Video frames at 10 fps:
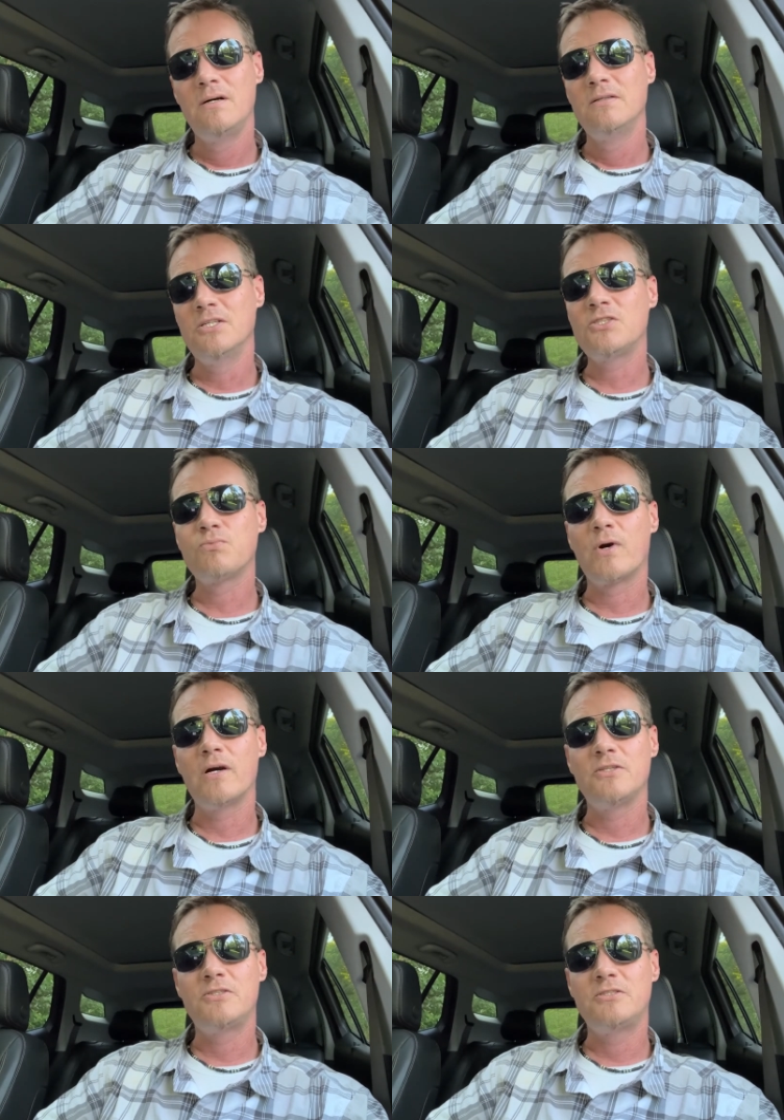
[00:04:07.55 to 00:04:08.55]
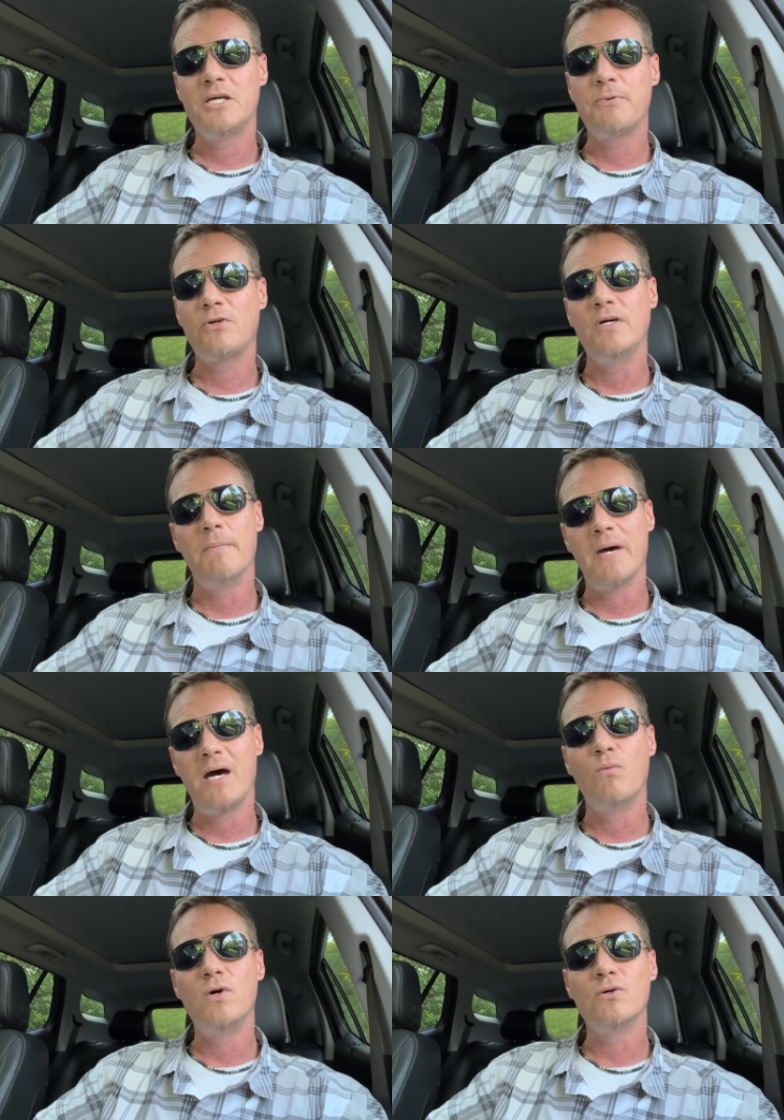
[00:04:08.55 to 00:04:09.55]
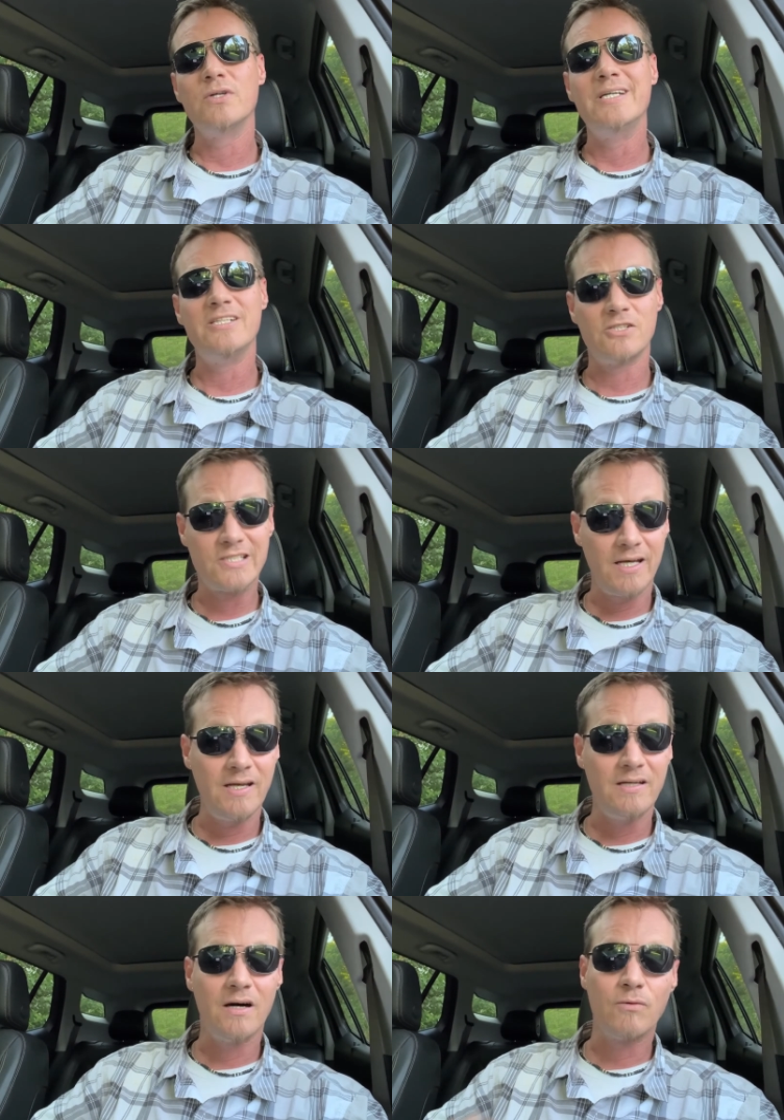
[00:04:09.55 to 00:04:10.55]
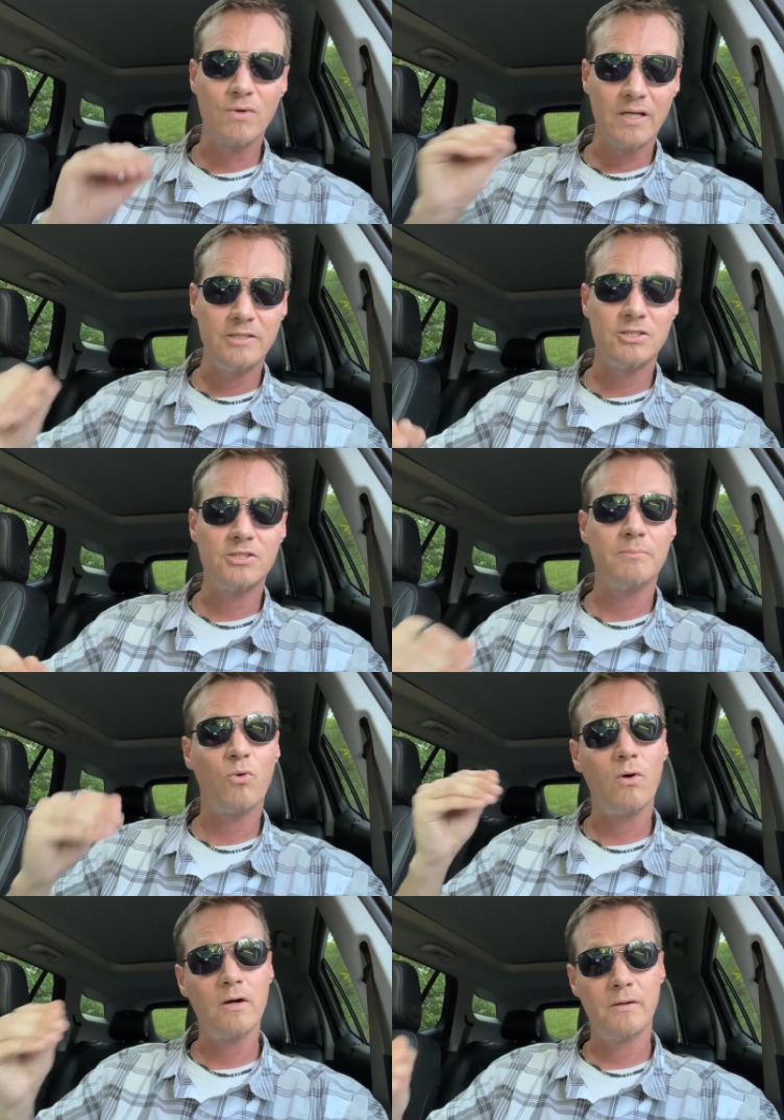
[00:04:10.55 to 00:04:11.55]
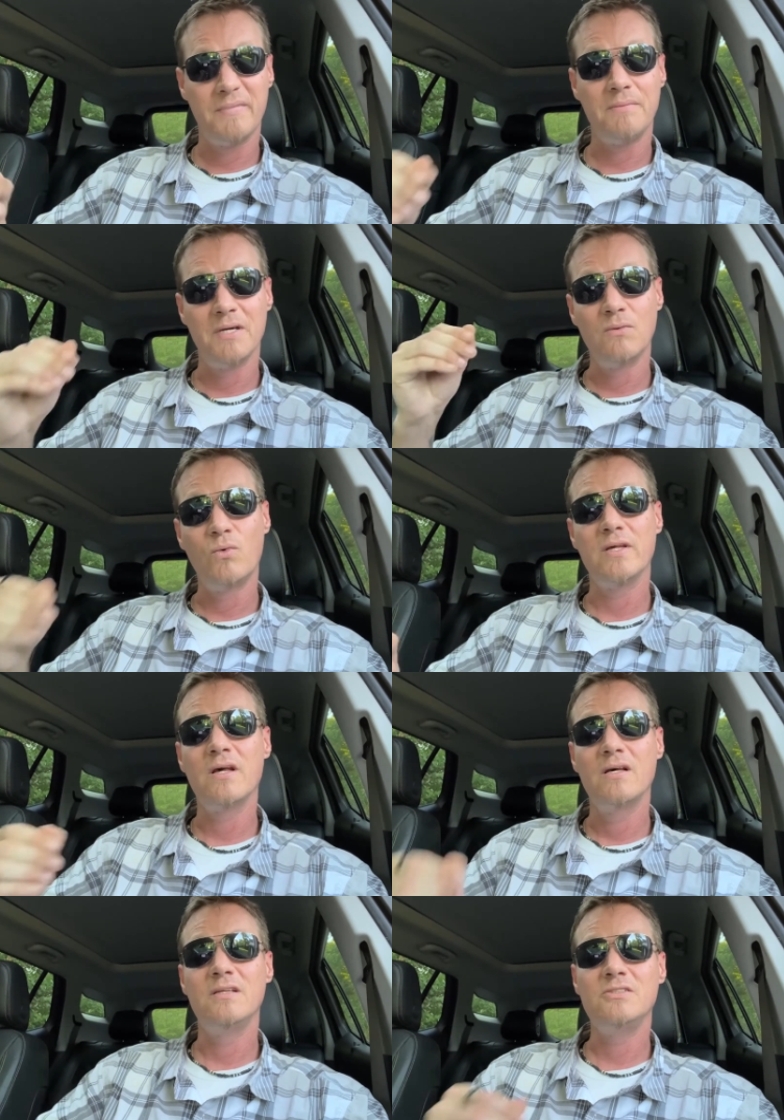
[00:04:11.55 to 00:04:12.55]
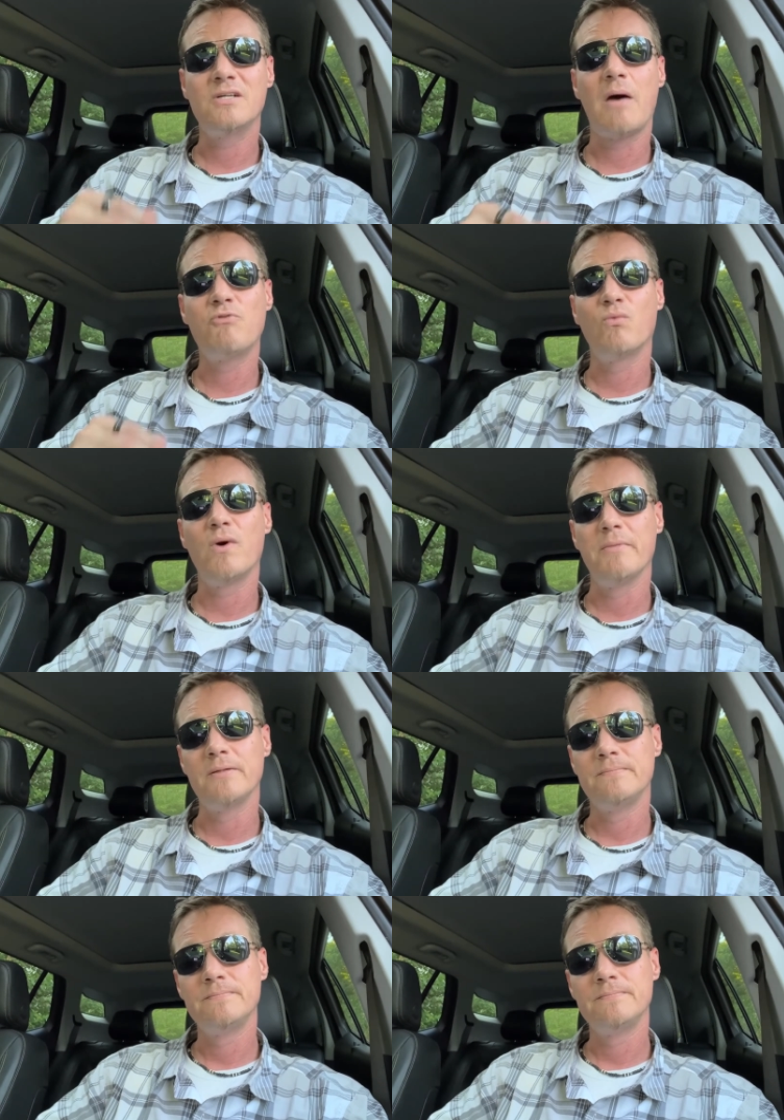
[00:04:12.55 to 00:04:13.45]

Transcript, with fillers: This is where typically a man will entertain a relationship or a commitment with these types of women.